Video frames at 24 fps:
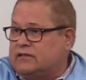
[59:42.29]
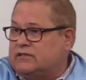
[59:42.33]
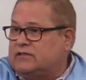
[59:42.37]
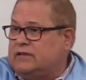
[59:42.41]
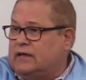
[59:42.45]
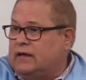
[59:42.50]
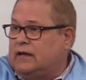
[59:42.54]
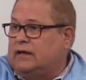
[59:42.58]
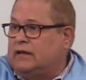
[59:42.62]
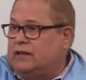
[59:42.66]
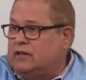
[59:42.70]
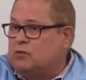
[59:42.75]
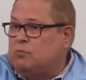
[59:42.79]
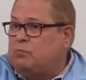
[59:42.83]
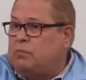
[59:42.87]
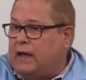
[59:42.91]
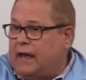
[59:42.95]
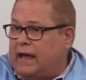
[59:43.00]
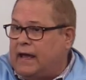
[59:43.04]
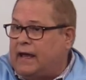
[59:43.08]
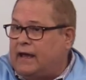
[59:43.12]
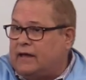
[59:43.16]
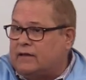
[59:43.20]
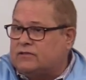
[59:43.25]
has done in the
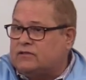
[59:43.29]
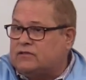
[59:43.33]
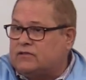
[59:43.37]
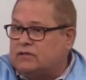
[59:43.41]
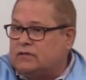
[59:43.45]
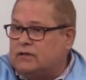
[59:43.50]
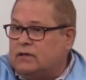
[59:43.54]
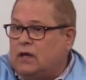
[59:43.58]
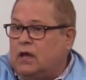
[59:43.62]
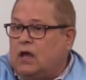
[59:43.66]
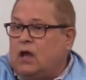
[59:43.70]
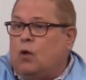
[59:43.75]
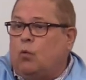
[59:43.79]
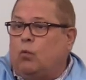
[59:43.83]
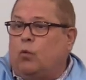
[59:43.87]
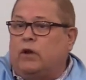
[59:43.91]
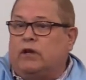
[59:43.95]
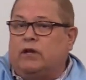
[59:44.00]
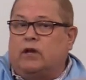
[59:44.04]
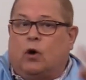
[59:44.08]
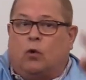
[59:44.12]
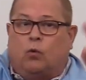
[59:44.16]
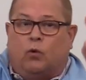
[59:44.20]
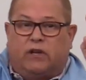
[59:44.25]
past.
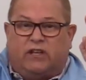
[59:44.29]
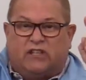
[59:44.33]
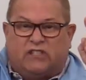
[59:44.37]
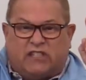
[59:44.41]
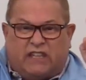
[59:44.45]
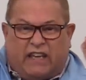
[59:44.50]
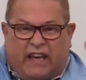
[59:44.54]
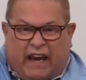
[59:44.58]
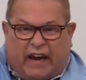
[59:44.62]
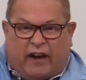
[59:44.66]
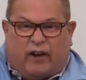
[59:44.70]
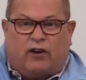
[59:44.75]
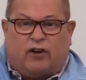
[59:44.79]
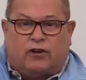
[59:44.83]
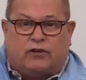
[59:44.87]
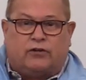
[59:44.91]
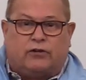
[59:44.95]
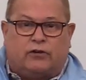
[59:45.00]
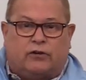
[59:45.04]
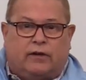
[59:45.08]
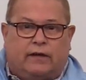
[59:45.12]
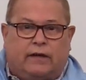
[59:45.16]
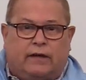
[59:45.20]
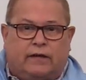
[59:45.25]
We know what his
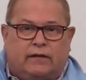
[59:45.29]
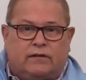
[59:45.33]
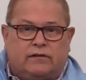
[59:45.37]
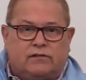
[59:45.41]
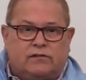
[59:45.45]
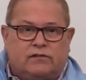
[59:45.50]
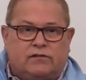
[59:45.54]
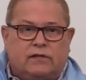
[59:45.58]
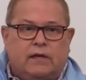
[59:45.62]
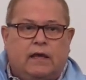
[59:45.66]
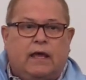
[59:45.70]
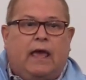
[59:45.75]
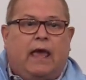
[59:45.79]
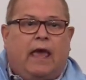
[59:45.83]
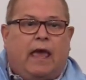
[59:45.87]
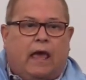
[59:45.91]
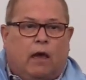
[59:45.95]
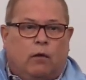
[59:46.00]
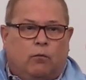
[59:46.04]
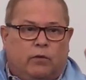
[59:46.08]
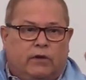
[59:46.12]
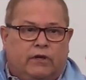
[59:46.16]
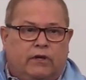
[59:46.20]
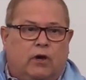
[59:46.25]
character is,
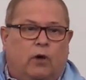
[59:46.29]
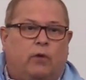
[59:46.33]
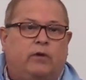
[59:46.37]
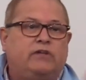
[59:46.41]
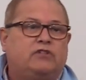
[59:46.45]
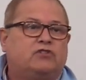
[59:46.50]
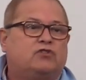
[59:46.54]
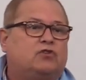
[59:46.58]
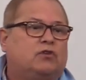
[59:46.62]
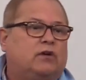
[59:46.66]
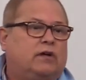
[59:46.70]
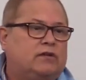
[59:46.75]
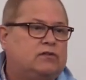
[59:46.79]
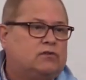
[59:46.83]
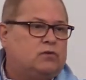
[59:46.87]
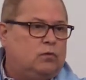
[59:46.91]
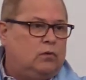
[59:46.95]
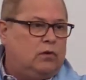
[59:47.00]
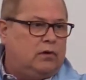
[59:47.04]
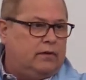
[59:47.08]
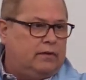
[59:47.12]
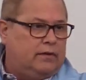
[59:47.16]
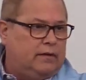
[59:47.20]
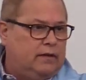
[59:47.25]
and we know he's
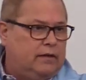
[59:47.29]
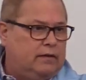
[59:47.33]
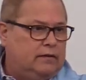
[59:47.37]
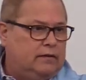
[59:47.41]
trustworthy.